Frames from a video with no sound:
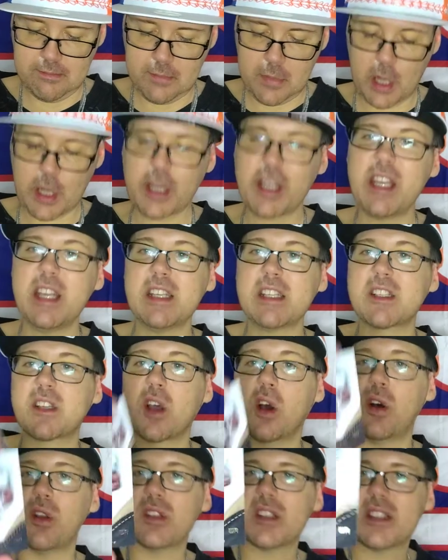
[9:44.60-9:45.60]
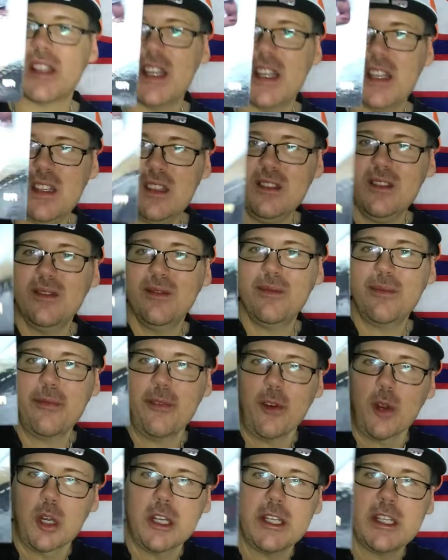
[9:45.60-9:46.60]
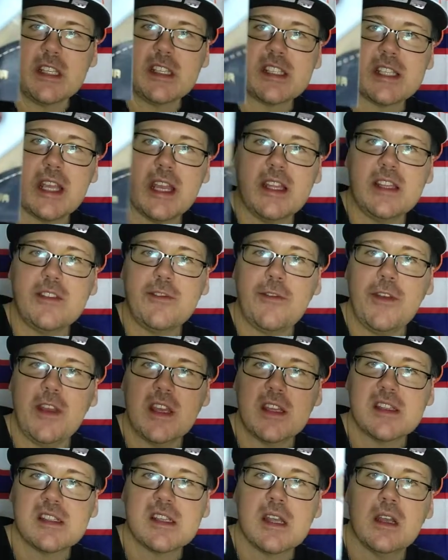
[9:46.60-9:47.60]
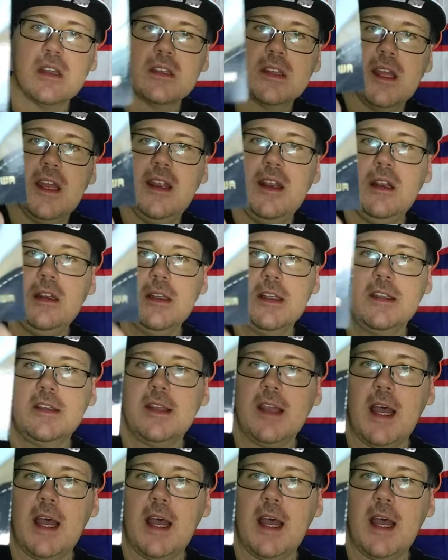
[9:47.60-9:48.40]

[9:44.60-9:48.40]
Marquise Colston, for any Saints fans out there, $1.